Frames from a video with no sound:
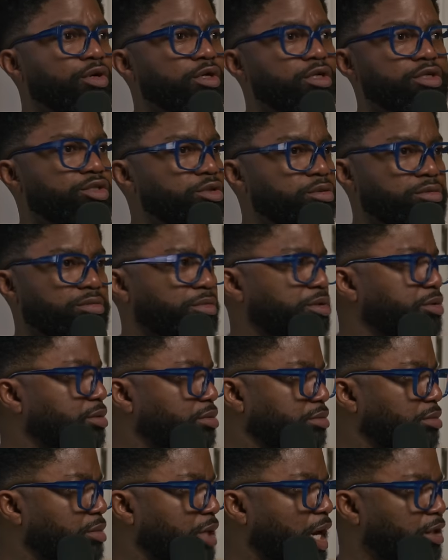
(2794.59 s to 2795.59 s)
Because
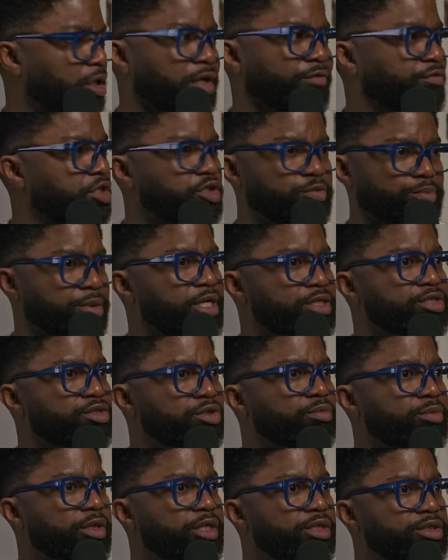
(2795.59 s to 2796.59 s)
I love this place
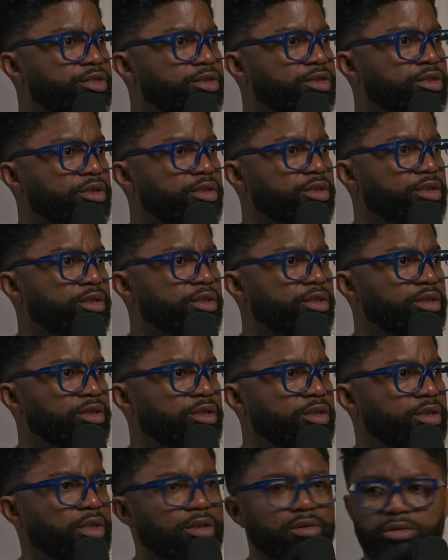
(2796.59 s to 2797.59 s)
so much,
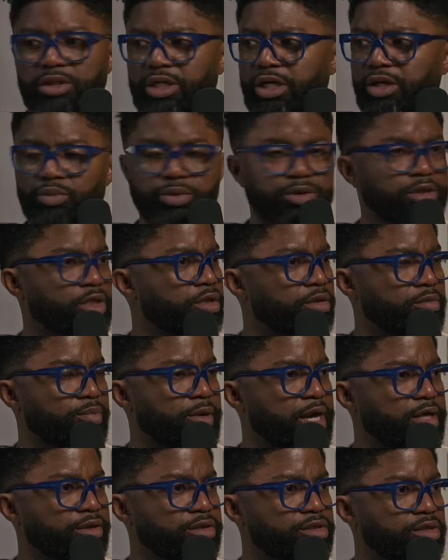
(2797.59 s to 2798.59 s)
I don't care what the other
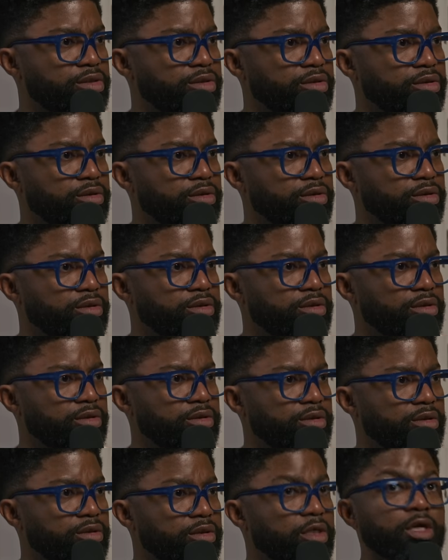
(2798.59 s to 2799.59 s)
paths are.
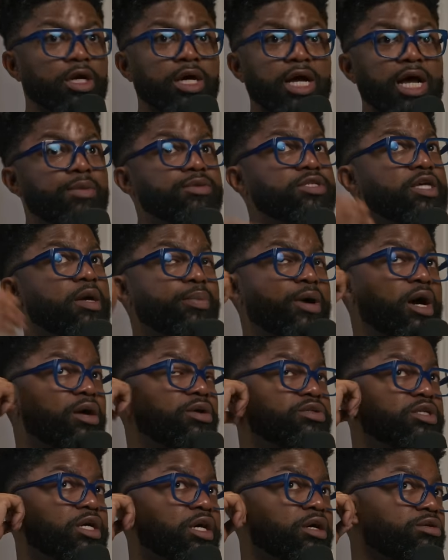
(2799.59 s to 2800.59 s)
I was at
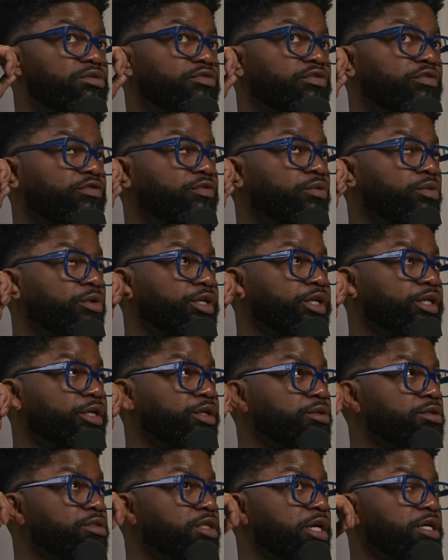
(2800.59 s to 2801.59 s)
Potter's House for 4
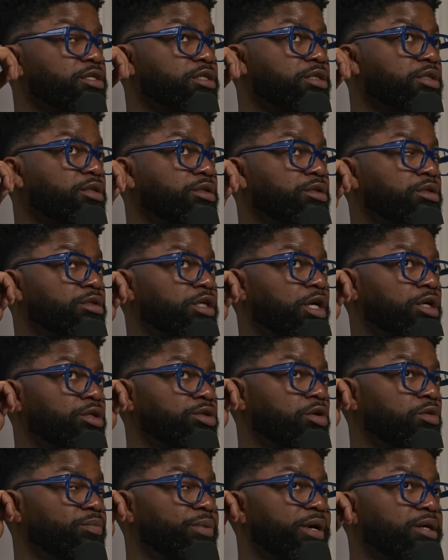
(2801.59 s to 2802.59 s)
years as a young
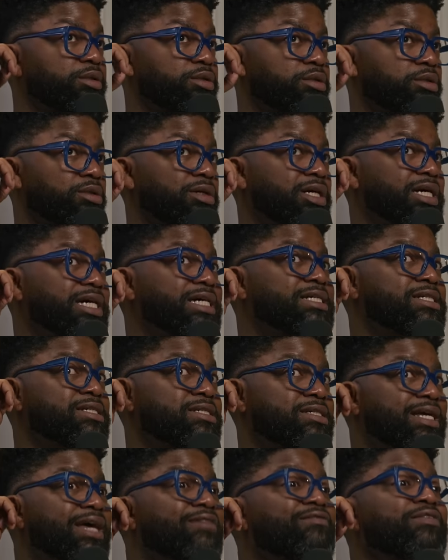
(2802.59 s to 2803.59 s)
adult pastor.
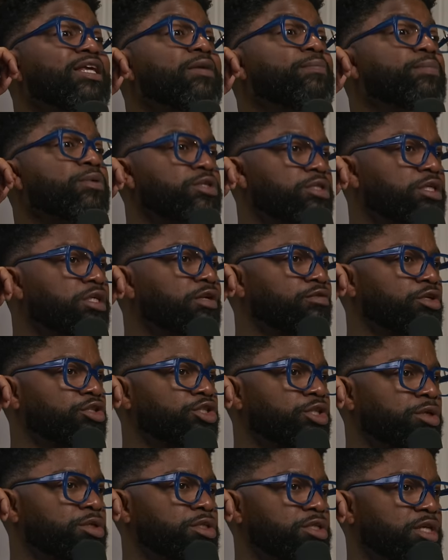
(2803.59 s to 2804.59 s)
70% of the
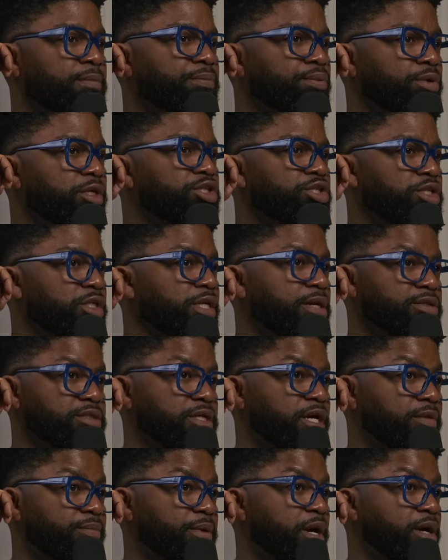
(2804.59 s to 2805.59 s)
churches I preached in
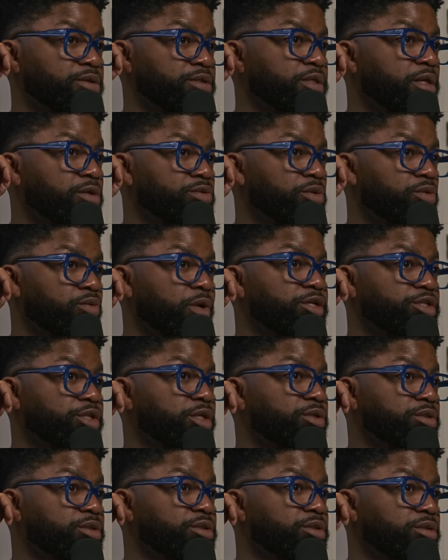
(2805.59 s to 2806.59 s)
outside of Potter's House were white
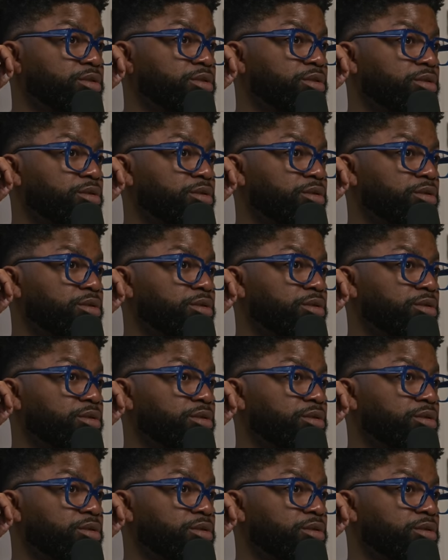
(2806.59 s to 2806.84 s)
churches.